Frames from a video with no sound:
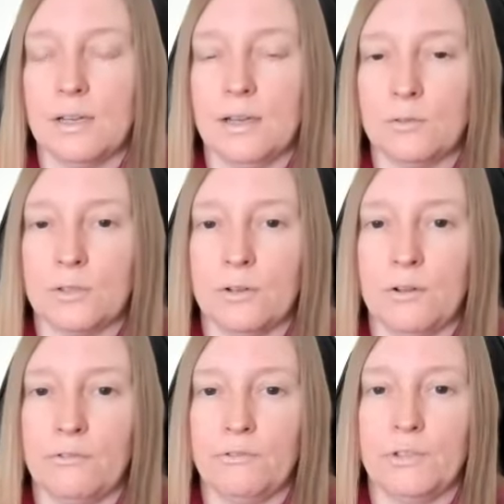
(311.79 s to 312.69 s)
out
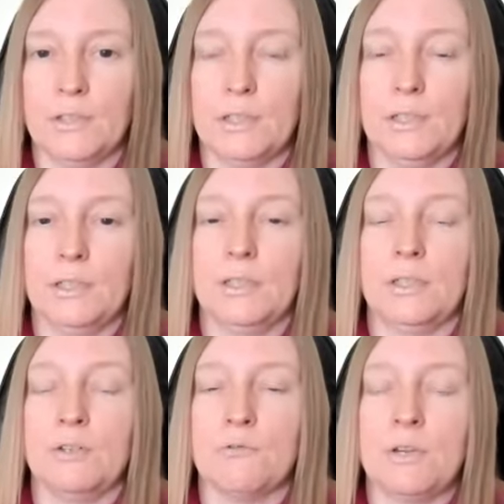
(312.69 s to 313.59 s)
of
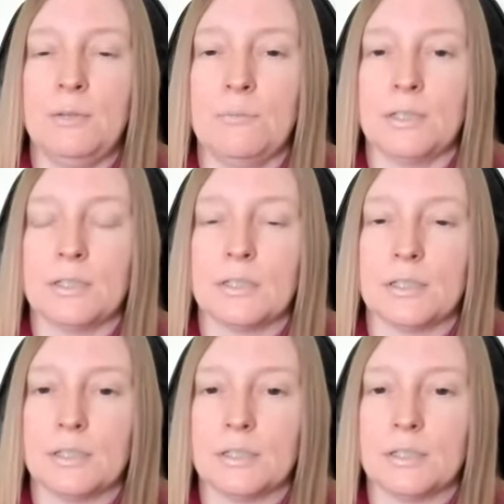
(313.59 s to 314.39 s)
agreement